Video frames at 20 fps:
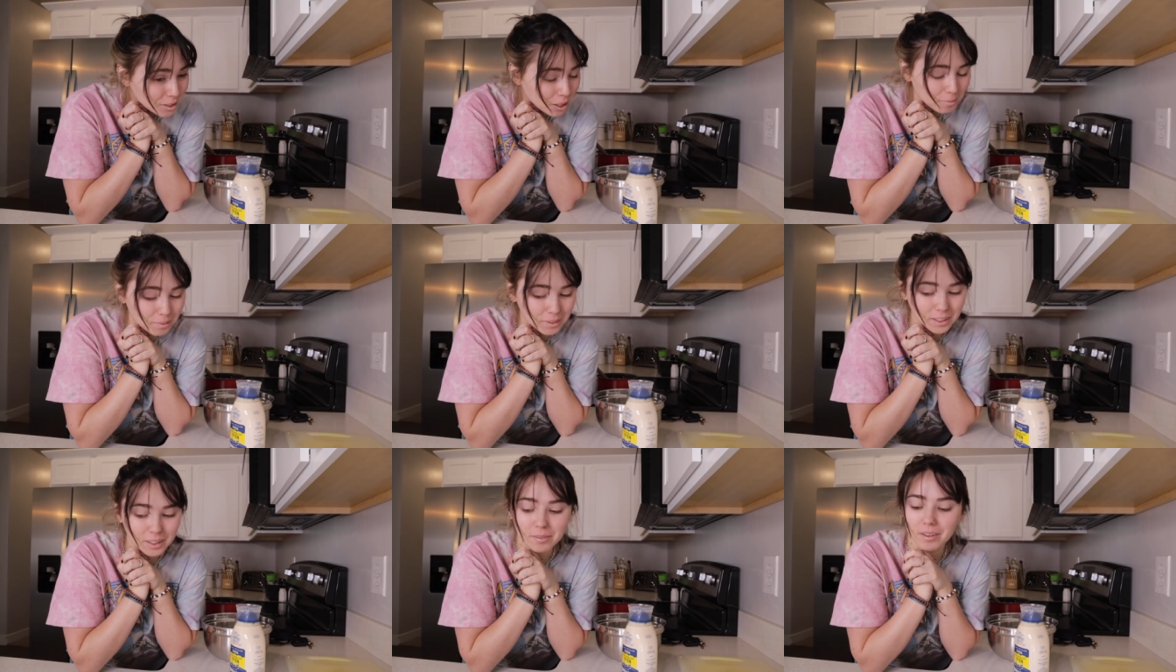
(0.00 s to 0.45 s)

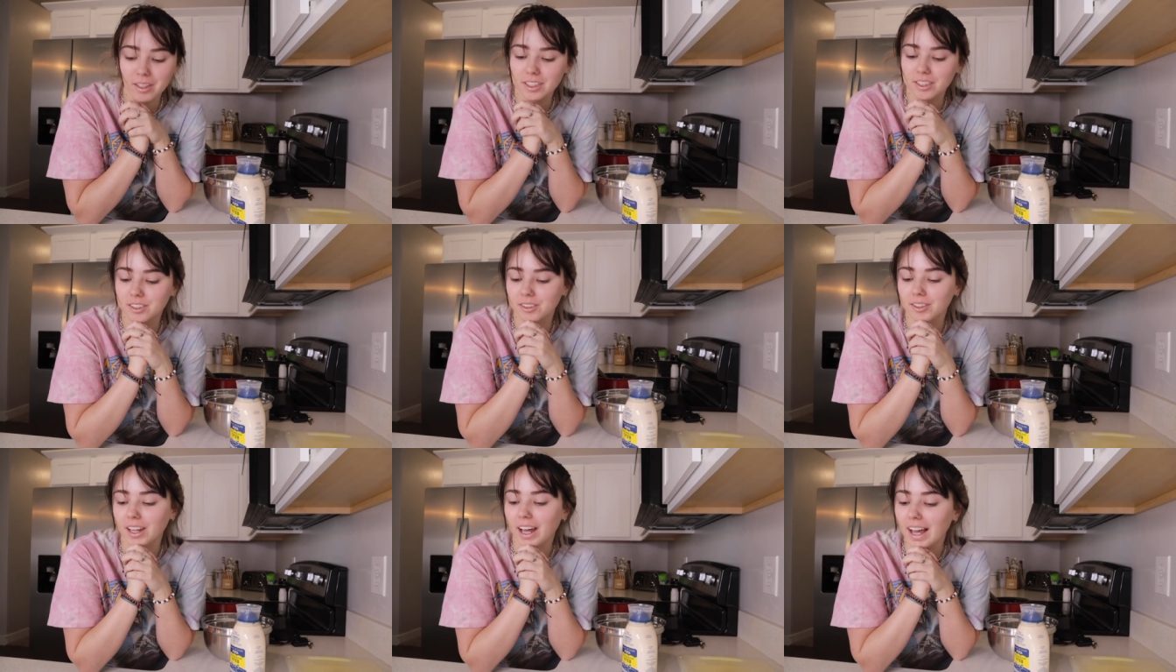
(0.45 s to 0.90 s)
Don't really want to
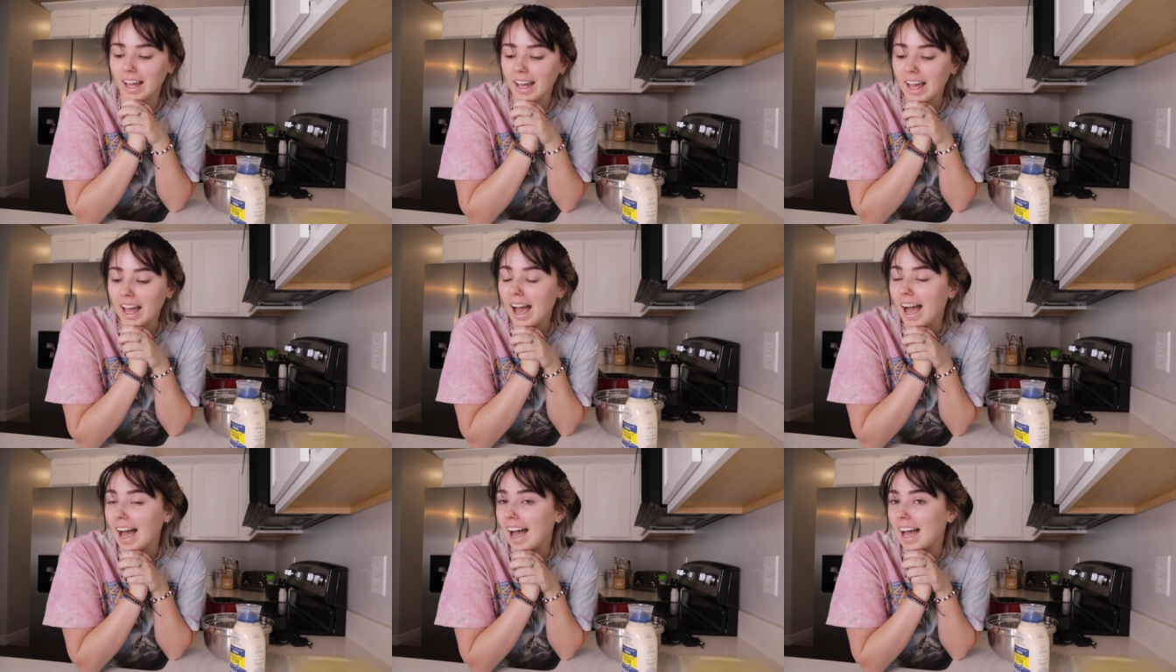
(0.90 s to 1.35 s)
do that.
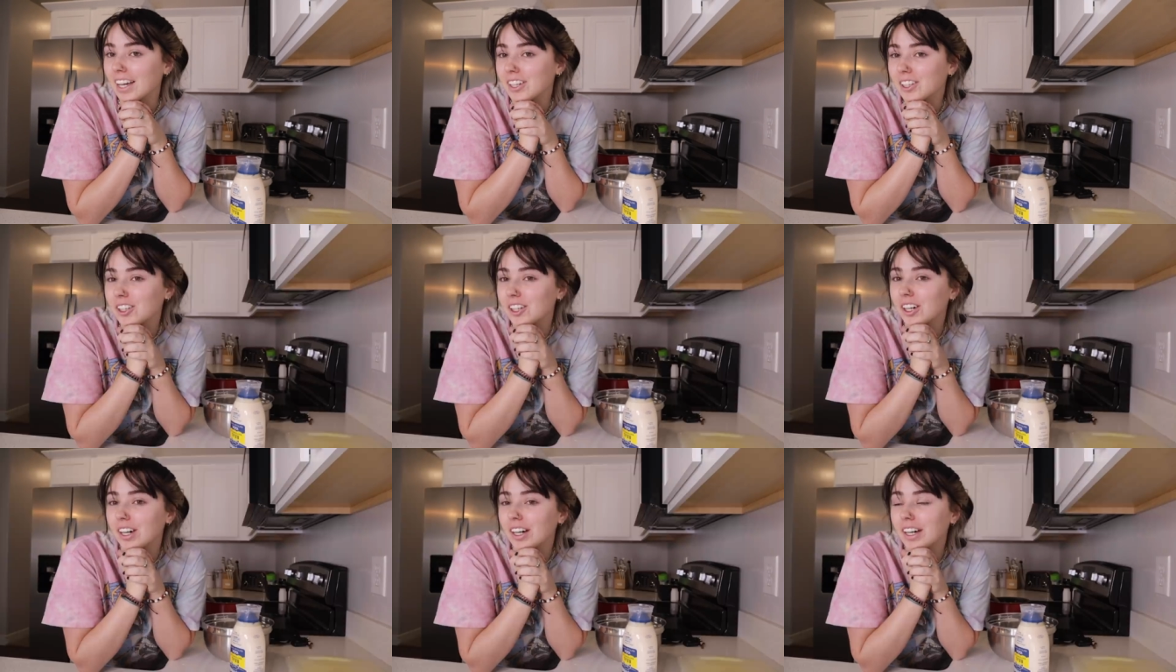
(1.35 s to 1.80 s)
I
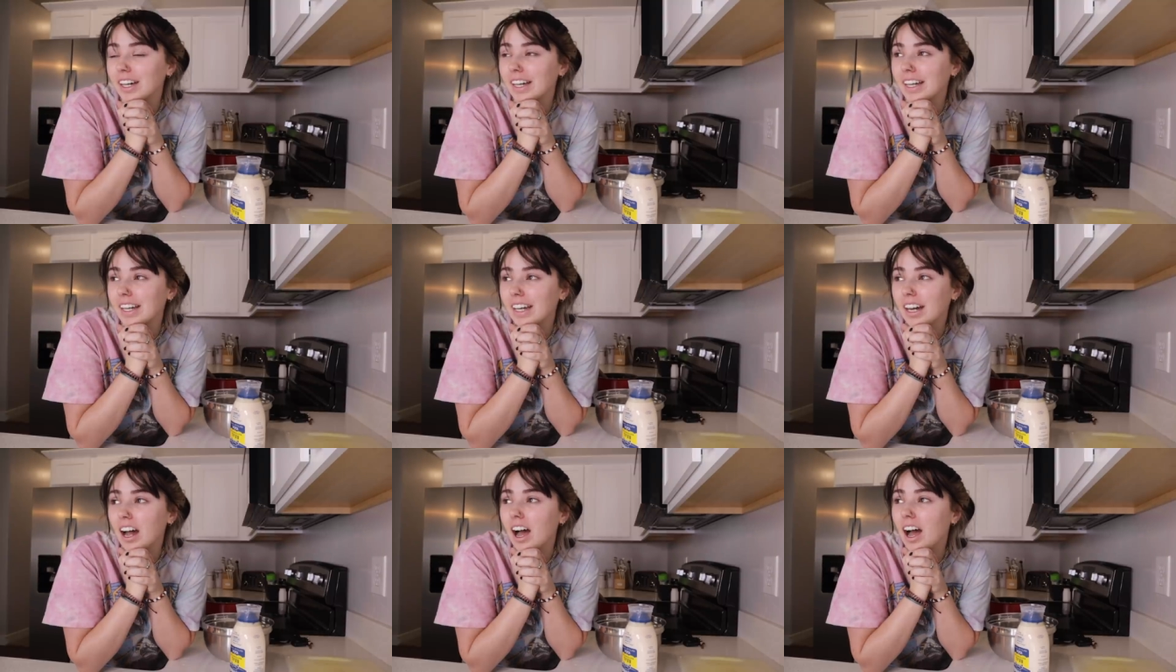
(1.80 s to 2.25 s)

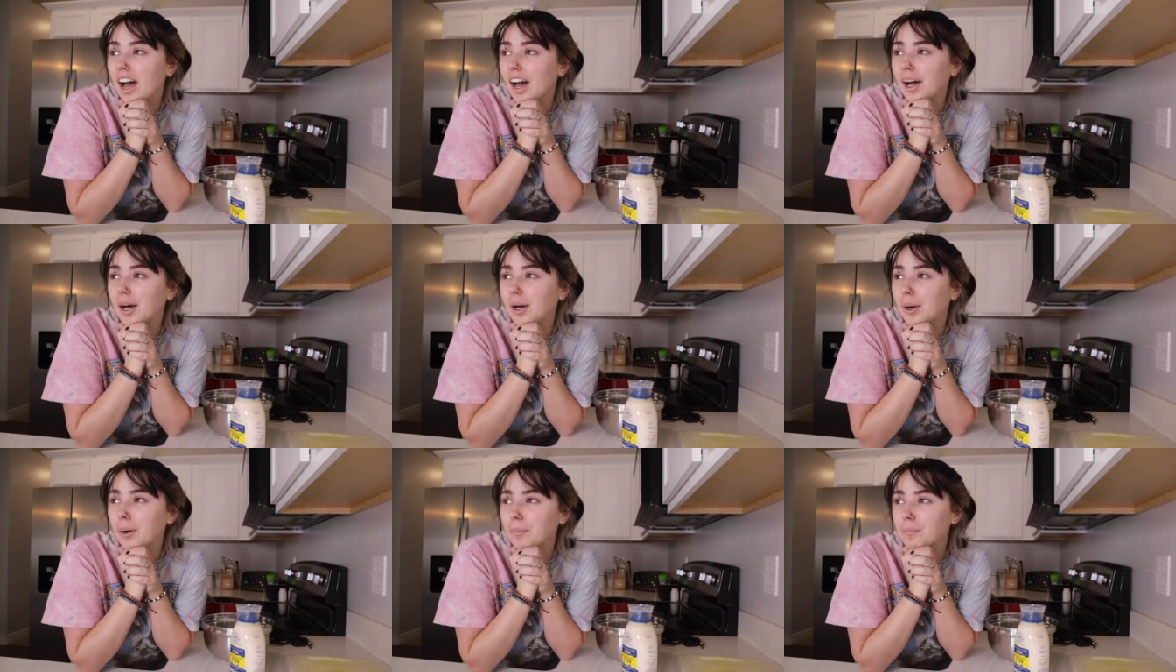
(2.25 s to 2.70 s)
could
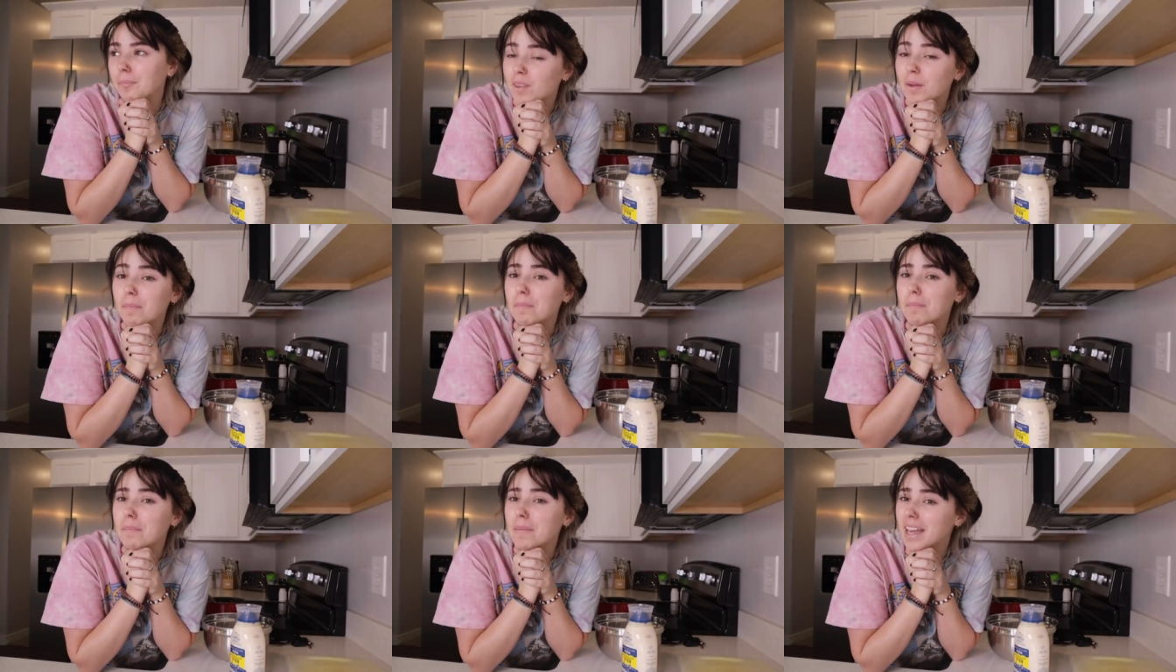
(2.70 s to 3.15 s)
um,
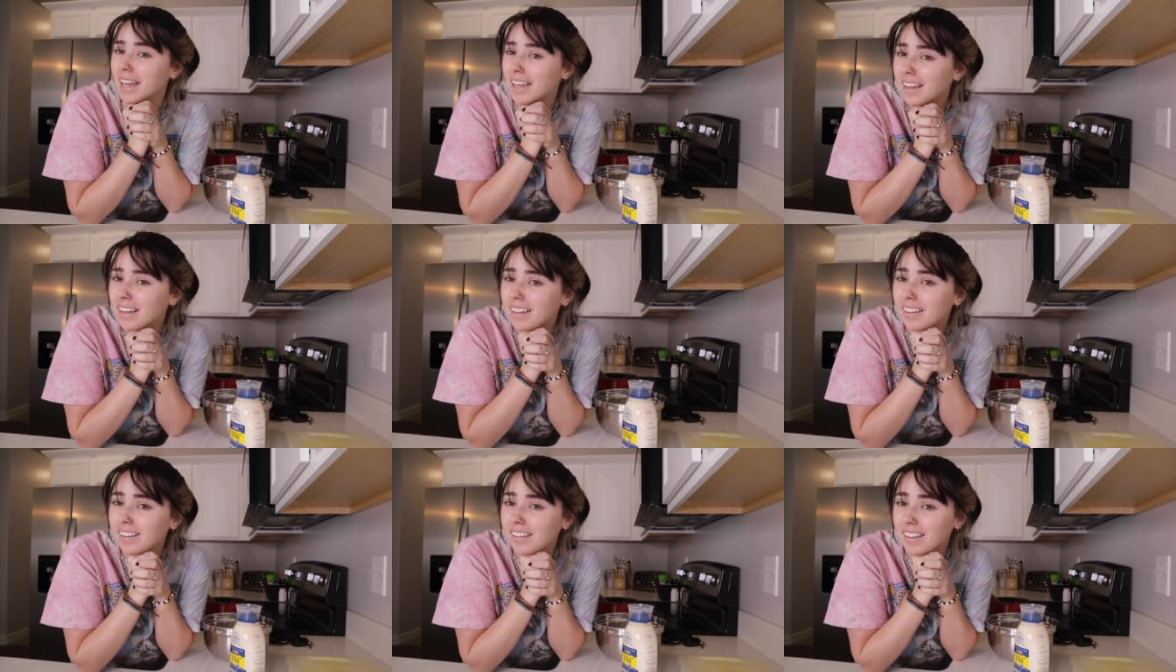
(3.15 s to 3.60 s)

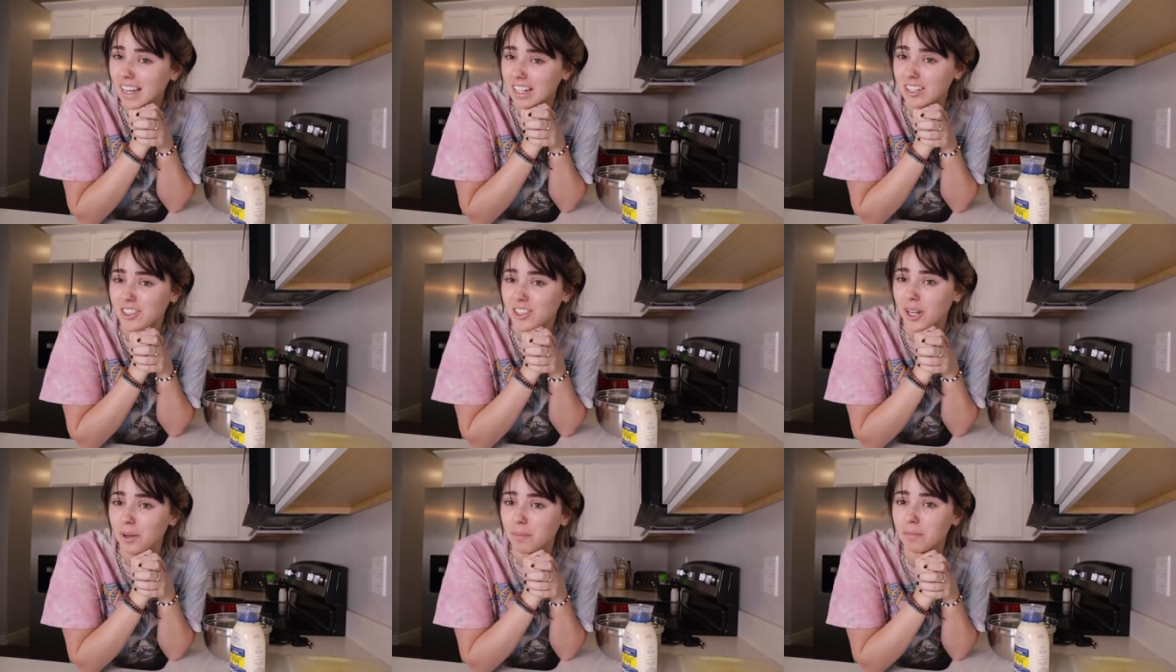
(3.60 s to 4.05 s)
make
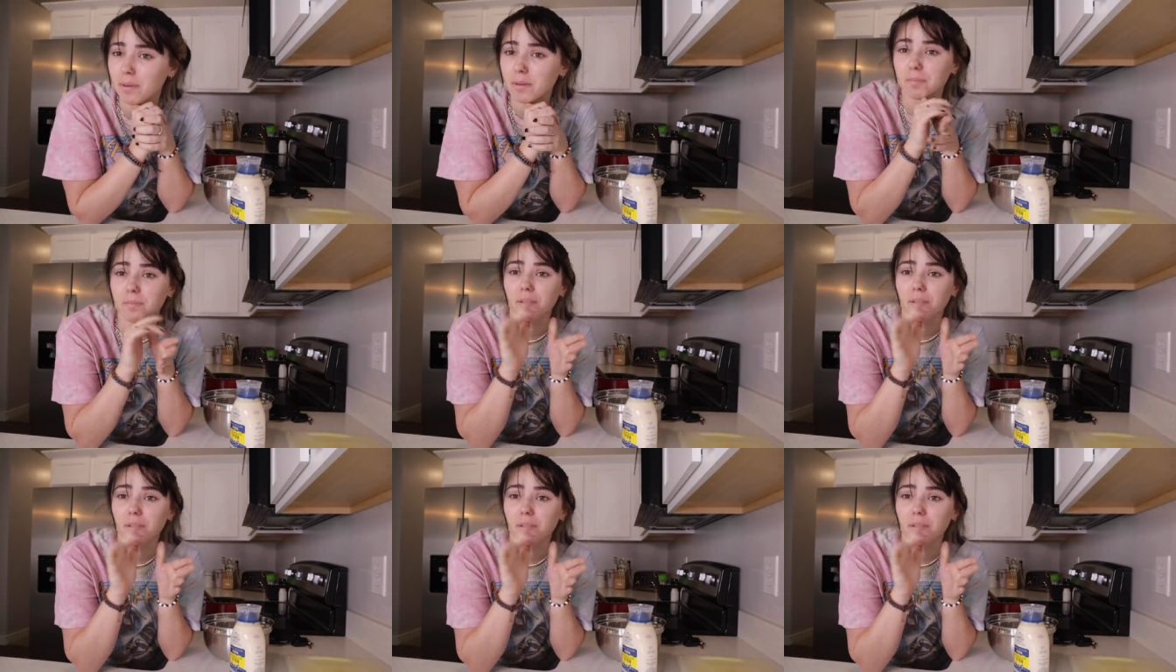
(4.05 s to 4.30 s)
ketchup,